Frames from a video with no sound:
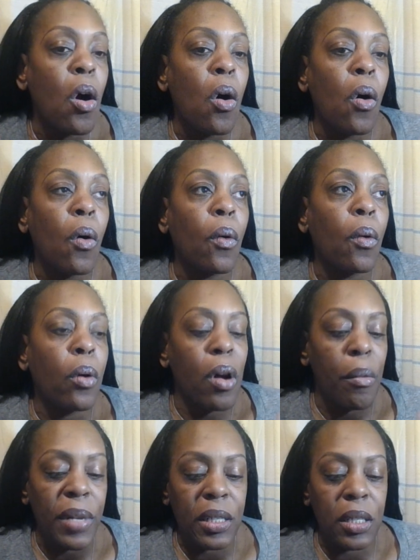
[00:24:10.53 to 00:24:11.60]
um, it's
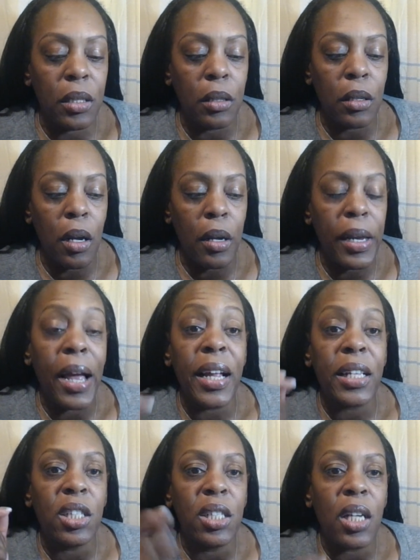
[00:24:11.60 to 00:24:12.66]
yeah it's
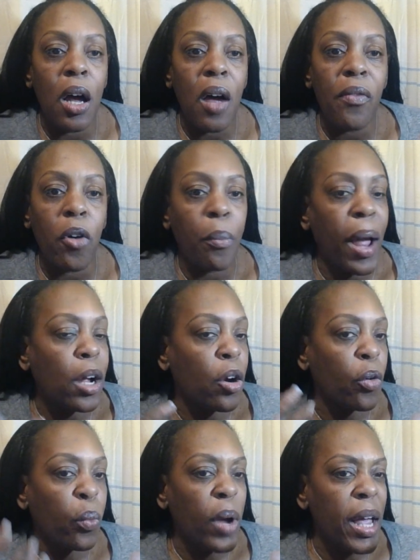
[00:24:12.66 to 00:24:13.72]
Dove or by
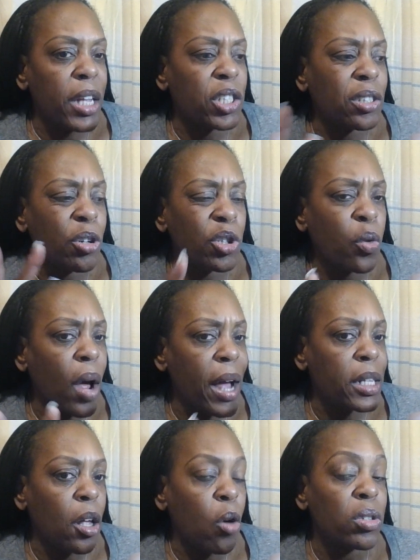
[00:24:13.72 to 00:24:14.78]
Caress you know try those
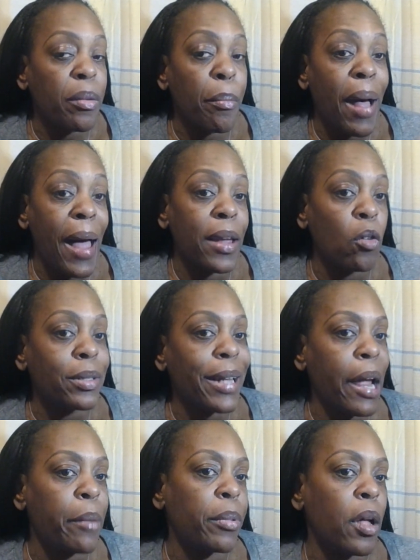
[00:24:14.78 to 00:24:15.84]
mild type
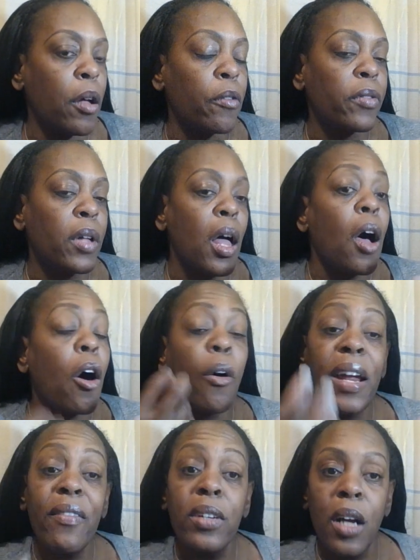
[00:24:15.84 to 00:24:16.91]
of or even
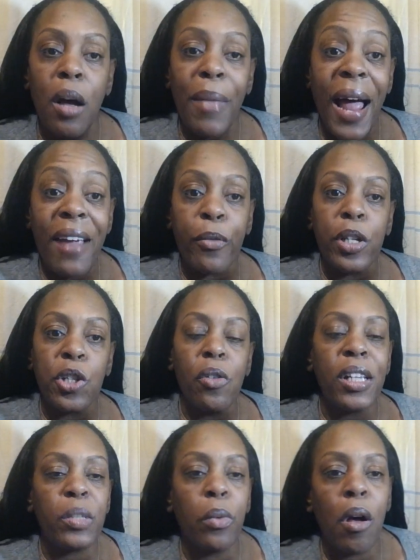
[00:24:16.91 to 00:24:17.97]
um, ivory too as well
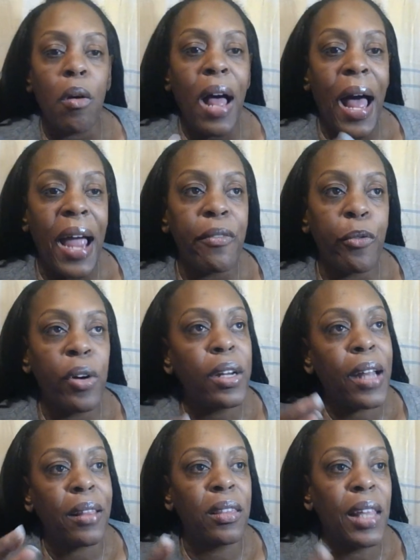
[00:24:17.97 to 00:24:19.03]
ivory and I think
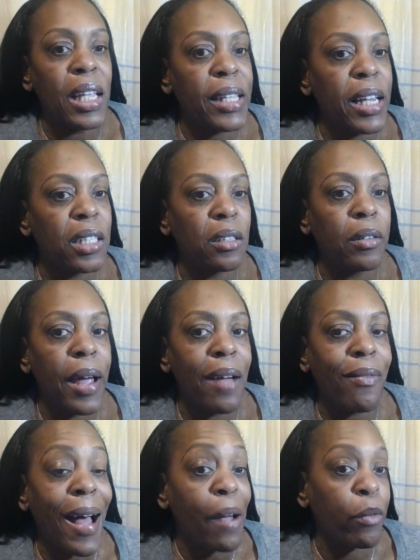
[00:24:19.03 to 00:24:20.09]
they still have ivory
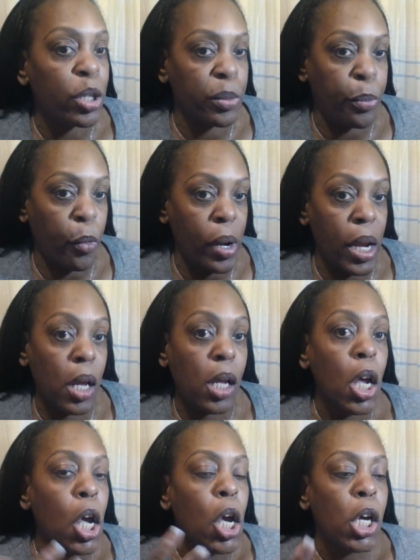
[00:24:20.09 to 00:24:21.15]
spring you
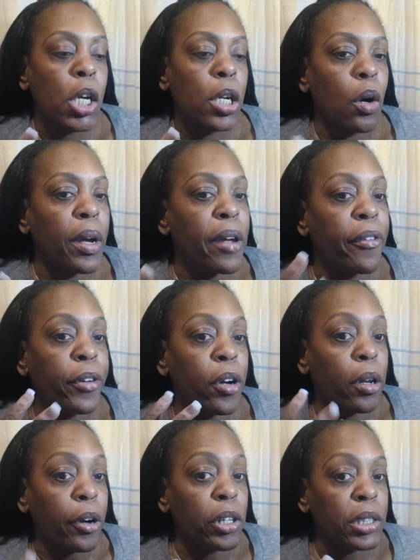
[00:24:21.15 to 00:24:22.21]
know if you're allergic
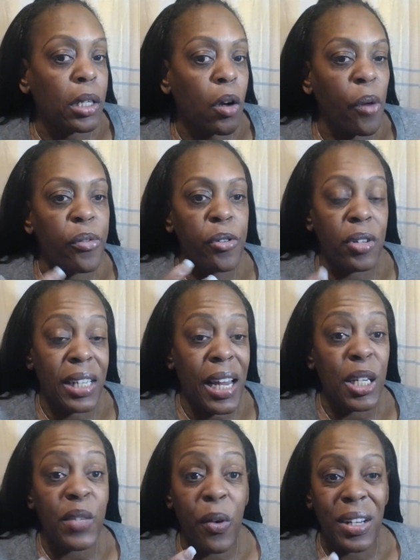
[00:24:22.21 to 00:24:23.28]
or if your skin is very
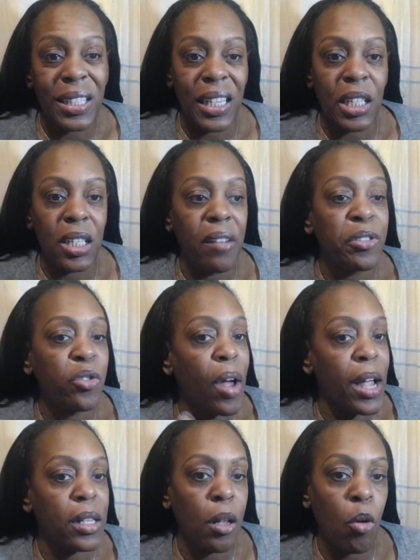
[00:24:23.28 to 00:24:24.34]
sensitive try
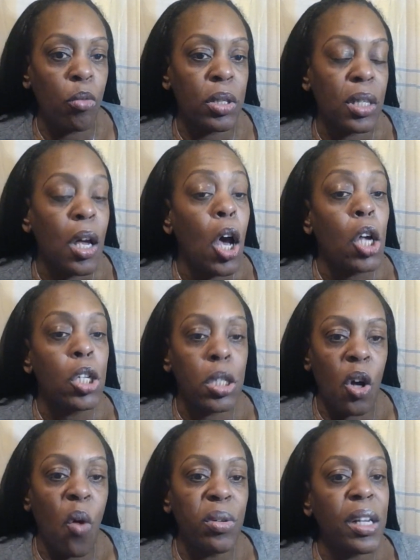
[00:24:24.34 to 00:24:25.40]
those soaps and
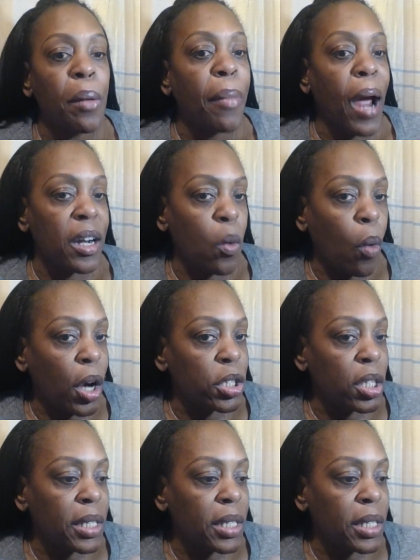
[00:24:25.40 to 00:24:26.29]
body washes out